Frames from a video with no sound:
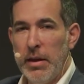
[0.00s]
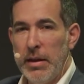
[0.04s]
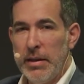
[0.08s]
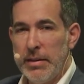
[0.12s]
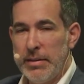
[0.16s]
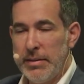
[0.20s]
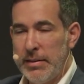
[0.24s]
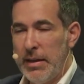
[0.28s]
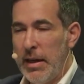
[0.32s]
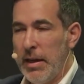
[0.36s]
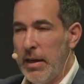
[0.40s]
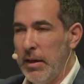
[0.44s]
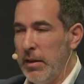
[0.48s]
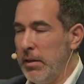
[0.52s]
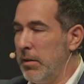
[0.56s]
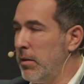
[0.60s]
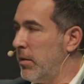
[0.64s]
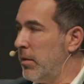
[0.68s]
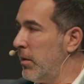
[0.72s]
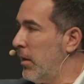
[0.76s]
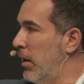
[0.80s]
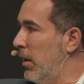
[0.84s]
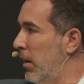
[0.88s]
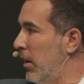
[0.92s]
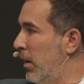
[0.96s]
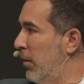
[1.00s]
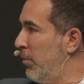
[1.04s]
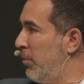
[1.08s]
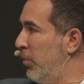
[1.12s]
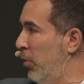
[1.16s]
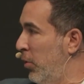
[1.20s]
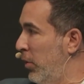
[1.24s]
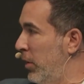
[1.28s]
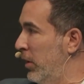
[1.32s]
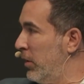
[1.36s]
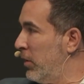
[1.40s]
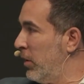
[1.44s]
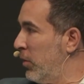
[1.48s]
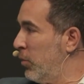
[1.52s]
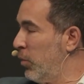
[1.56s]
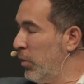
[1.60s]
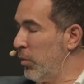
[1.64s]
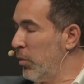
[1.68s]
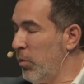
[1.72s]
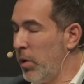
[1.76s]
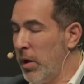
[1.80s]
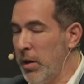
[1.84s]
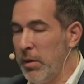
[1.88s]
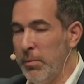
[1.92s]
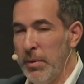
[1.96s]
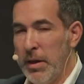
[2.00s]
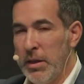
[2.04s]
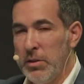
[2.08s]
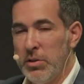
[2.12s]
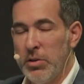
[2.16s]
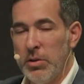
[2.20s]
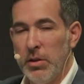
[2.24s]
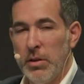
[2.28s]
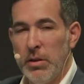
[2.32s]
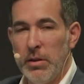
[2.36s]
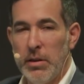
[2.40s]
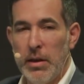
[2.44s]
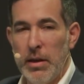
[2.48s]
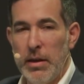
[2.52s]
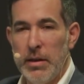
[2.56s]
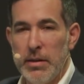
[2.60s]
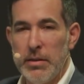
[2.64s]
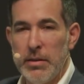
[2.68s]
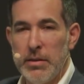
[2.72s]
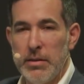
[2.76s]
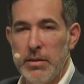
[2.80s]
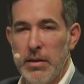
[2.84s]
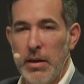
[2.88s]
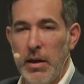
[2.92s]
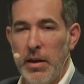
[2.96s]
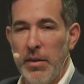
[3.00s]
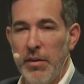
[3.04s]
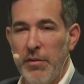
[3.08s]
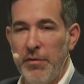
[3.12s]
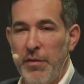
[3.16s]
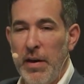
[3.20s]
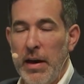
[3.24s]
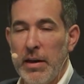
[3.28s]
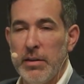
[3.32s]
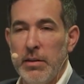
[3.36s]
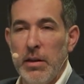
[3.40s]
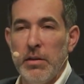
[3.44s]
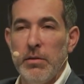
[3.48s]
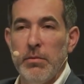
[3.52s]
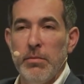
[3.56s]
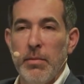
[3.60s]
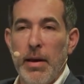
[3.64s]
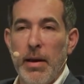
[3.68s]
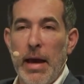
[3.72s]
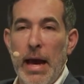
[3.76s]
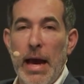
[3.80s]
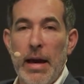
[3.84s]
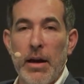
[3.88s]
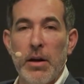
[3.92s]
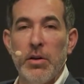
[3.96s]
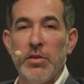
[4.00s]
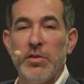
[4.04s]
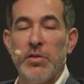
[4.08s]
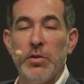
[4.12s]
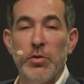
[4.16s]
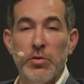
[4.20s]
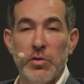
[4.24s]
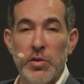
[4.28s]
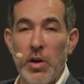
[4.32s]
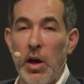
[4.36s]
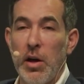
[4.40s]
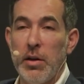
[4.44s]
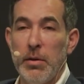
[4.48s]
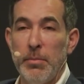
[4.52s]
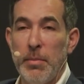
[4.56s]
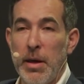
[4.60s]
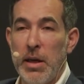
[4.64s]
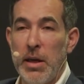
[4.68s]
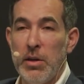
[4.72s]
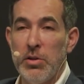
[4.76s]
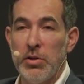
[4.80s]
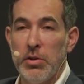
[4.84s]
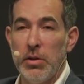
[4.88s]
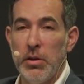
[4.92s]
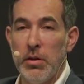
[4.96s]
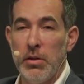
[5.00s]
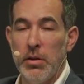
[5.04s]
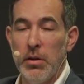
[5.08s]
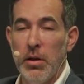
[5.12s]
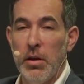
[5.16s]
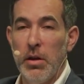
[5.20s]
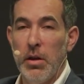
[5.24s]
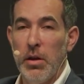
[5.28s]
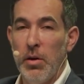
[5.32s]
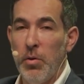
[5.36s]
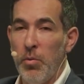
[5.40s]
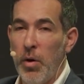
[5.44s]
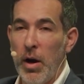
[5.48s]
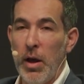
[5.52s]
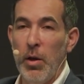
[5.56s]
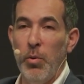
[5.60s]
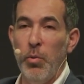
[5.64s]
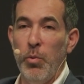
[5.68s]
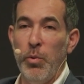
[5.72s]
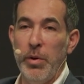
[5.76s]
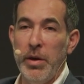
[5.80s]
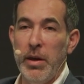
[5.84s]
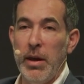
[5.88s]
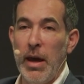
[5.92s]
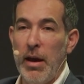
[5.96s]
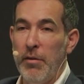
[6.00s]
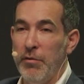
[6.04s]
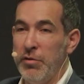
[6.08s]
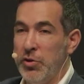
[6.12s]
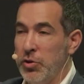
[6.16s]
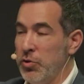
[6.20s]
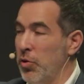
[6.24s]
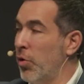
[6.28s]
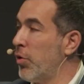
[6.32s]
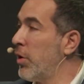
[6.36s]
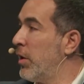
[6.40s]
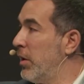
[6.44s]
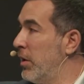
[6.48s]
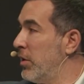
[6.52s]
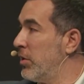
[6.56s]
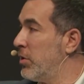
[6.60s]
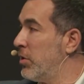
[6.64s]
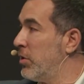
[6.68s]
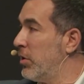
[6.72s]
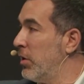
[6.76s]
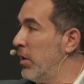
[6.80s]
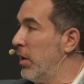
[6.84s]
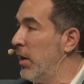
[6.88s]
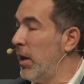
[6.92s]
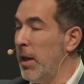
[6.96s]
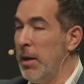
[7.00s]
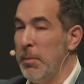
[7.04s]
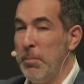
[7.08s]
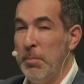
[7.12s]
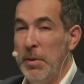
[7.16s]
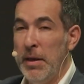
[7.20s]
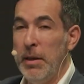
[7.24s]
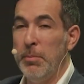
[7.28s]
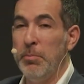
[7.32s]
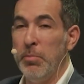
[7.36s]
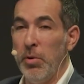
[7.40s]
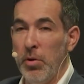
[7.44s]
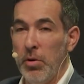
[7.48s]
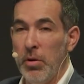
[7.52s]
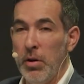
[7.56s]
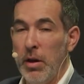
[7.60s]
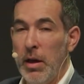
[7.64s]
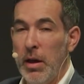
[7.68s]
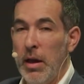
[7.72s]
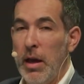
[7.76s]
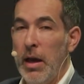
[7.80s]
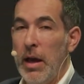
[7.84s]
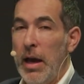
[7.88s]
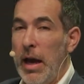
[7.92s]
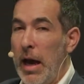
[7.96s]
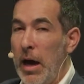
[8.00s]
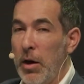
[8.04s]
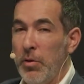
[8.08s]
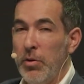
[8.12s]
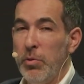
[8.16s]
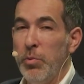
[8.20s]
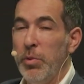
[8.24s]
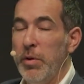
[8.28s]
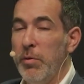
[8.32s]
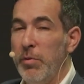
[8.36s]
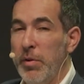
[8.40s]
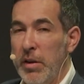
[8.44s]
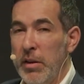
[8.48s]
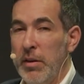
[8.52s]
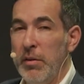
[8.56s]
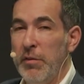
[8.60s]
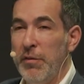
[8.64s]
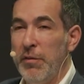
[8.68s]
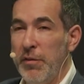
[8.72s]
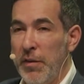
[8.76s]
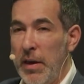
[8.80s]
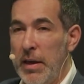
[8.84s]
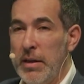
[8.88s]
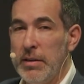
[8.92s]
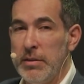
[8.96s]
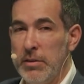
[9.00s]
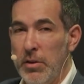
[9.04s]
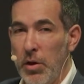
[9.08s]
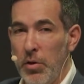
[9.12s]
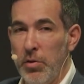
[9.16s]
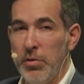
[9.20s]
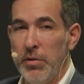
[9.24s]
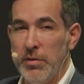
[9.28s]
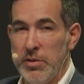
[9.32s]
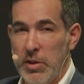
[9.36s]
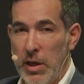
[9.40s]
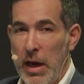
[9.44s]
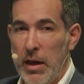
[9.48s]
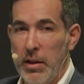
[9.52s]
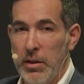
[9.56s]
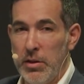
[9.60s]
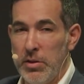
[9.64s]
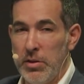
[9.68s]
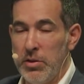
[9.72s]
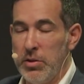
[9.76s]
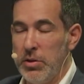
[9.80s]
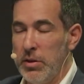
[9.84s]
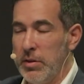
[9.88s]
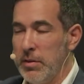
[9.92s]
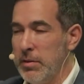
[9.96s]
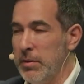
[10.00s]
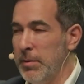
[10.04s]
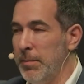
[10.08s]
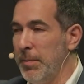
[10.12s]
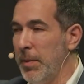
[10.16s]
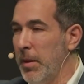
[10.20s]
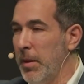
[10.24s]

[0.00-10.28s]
Second point that we want to mention is the fact that hackers use automation while we have shortage in people. How do we really face those challenges?